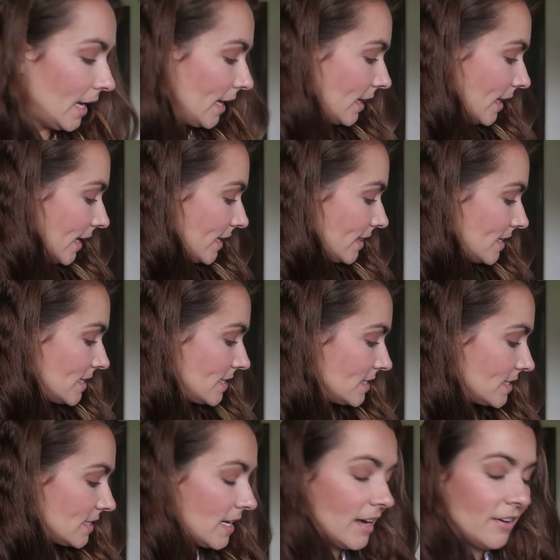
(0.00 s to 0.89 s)
I like
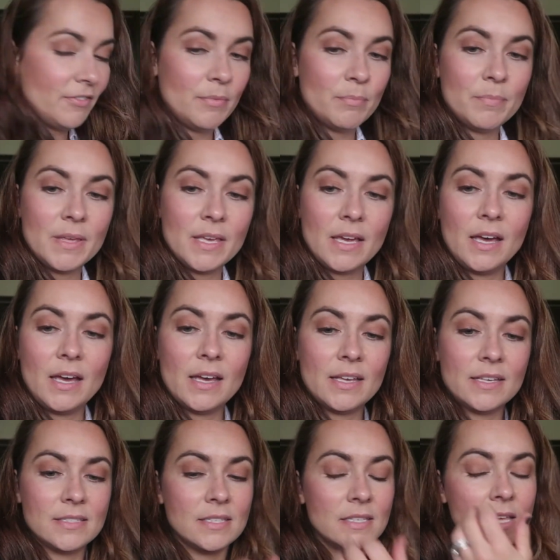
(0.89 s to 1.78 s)
this stuff
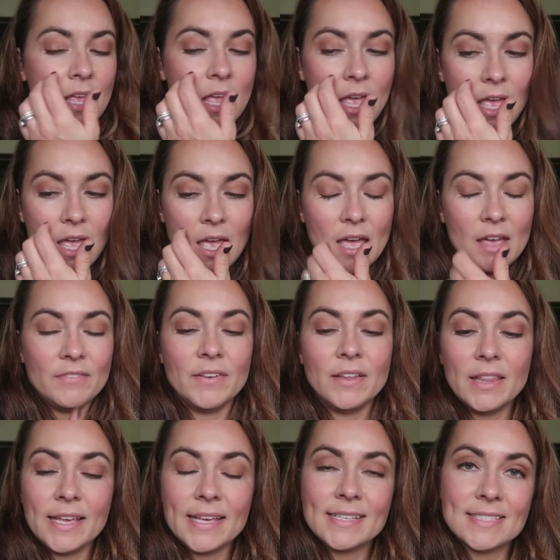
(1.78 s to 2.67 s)
because I
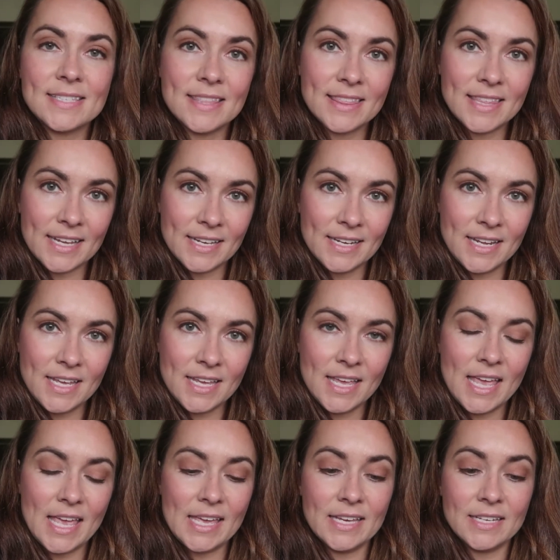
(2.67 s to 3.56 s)
feel like it's
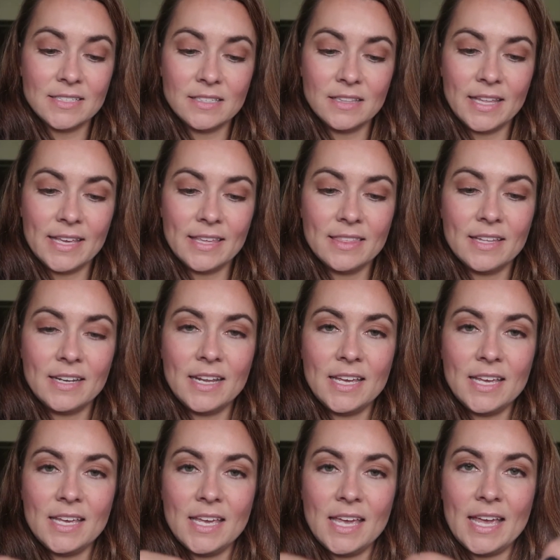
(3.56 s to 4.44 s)
thickening and
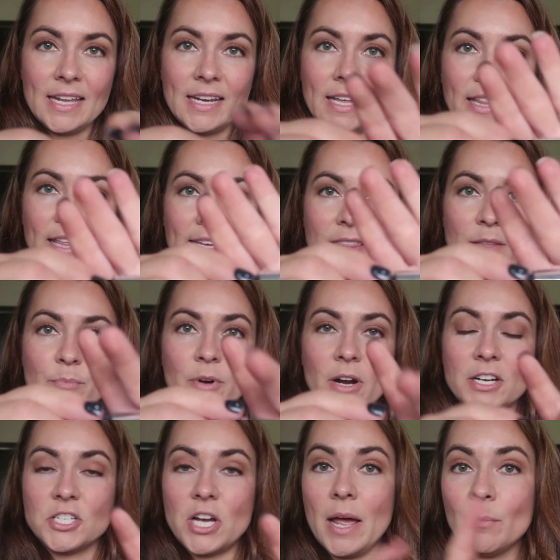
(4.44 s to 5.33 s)
lengthening, and I like the
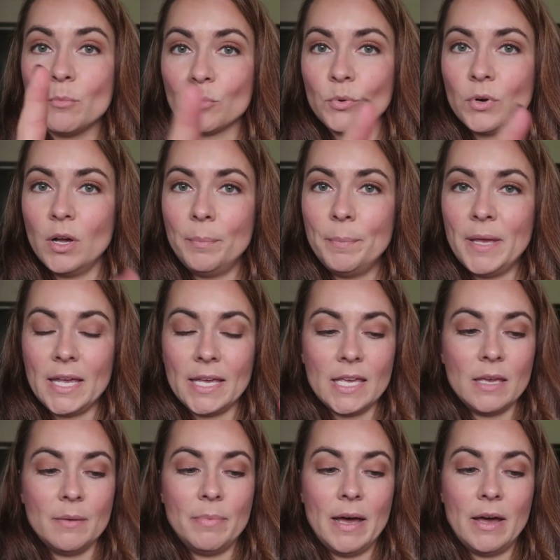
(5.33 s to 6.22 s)
brush. I'm real
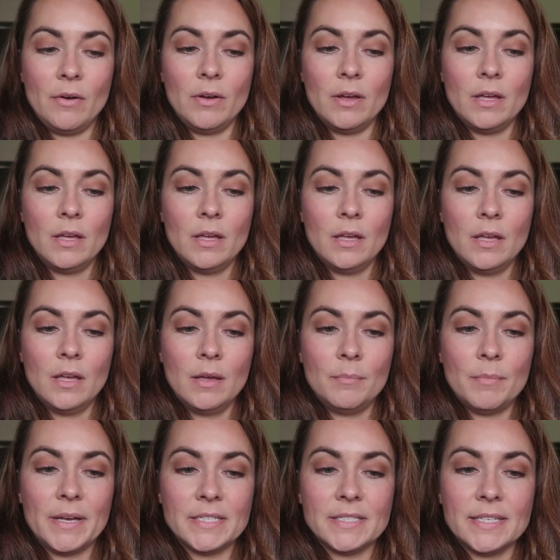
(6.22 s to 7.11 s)
picky about
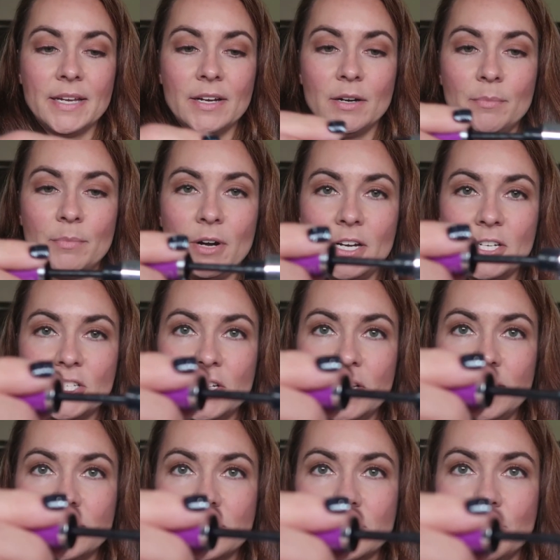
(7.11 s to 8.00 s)
mascara
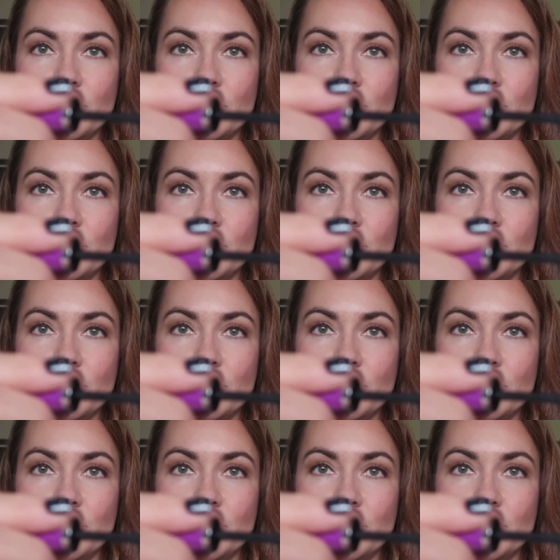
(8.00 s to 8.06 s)
brushes.